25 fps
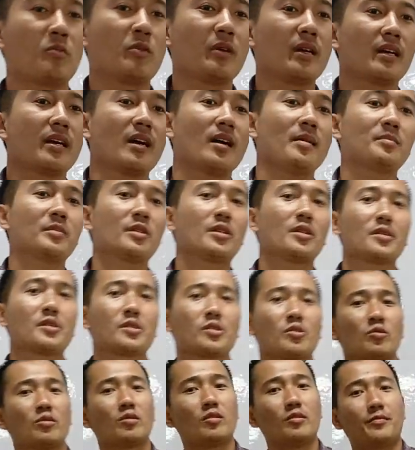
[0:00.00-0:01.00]
welcome to the
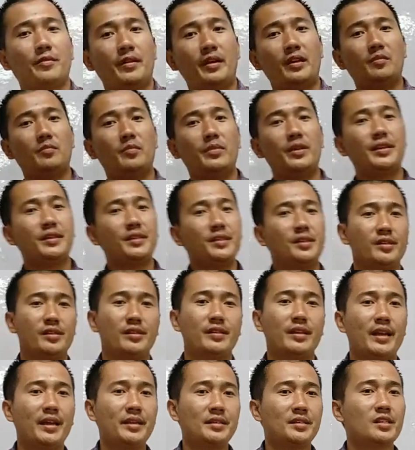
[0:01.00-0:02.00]
School of
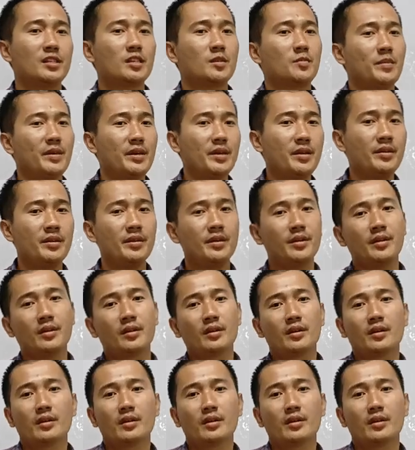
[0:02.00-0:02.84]
NPC and SSP.